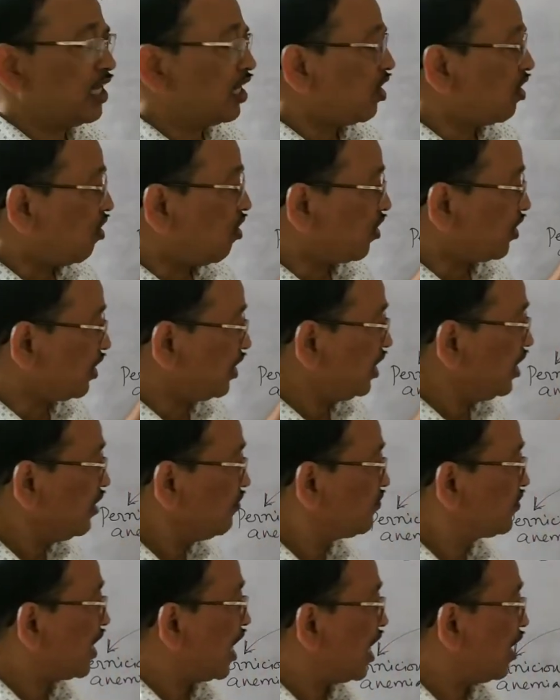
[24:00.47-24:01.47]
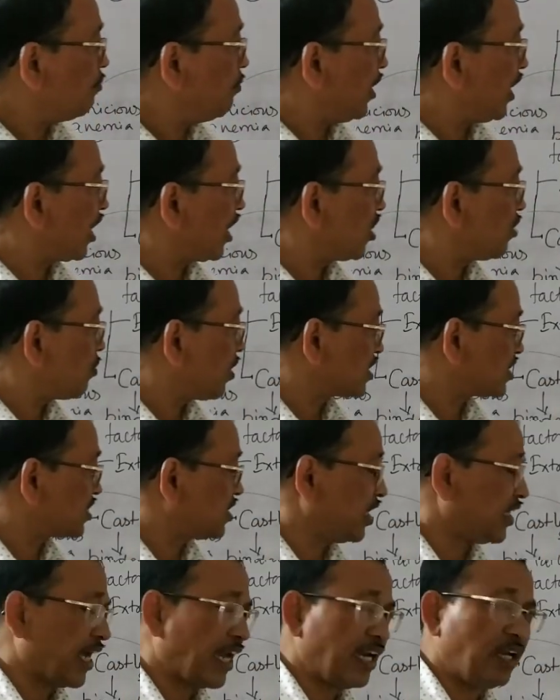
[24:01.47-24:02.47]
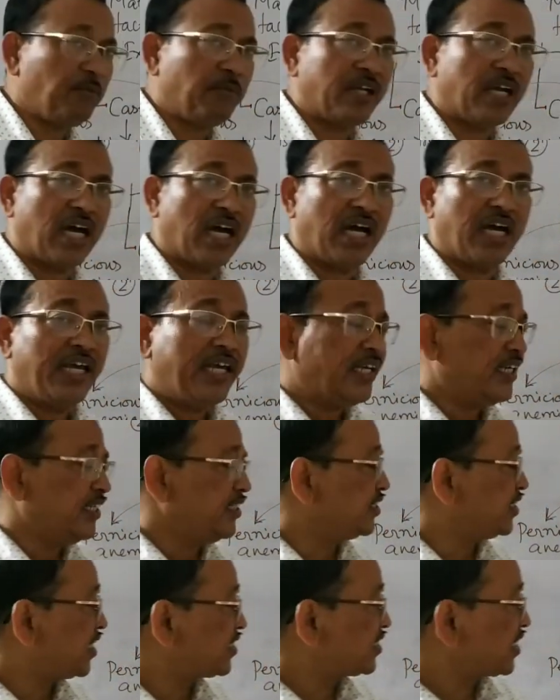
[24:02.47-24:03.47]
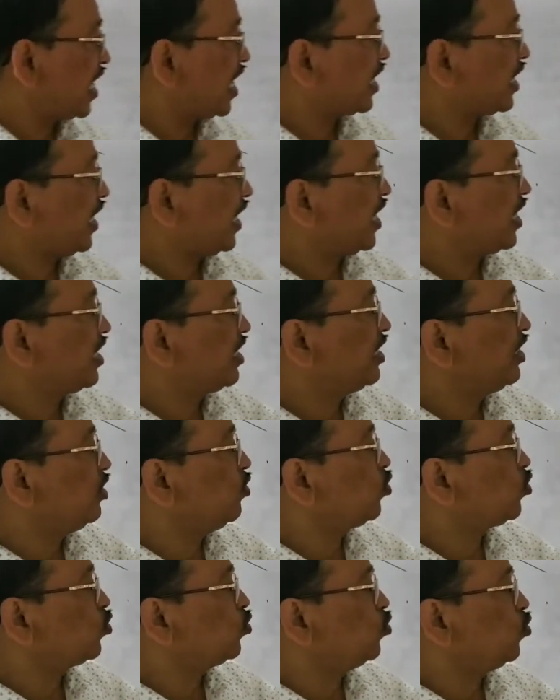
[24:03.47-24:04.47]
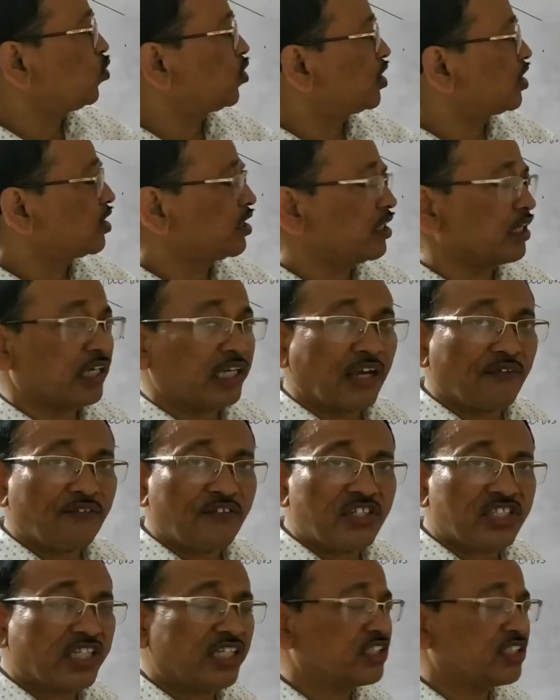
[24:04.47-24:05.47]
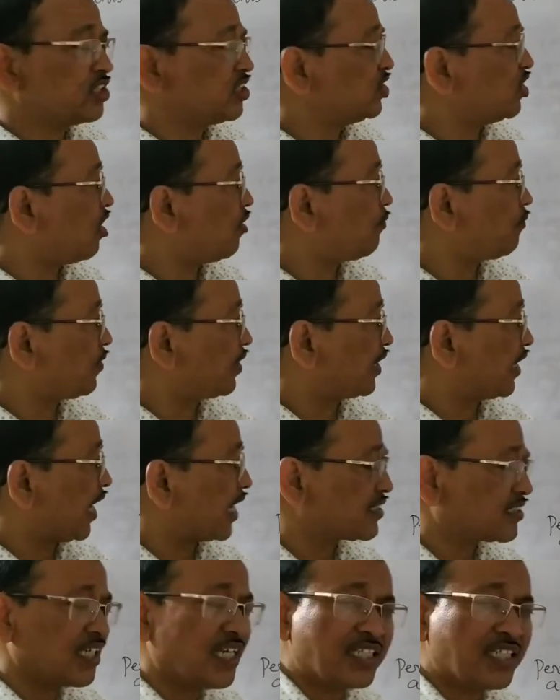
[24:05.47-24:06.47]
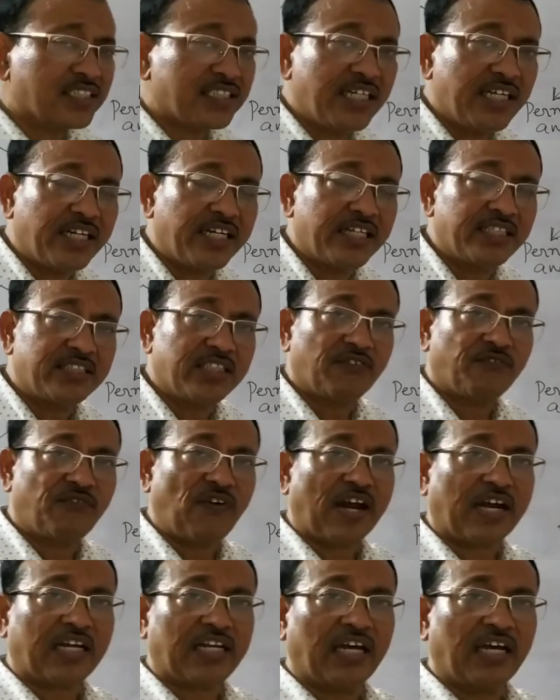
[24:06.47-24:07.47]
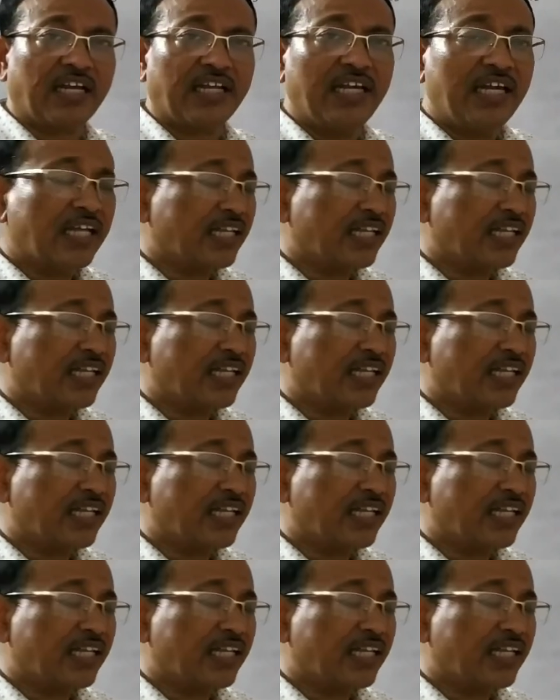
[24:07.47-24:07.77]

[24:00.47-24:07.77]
or if the megaloblastic anemia is resulted due to deficiency of caseal intrinsic factor,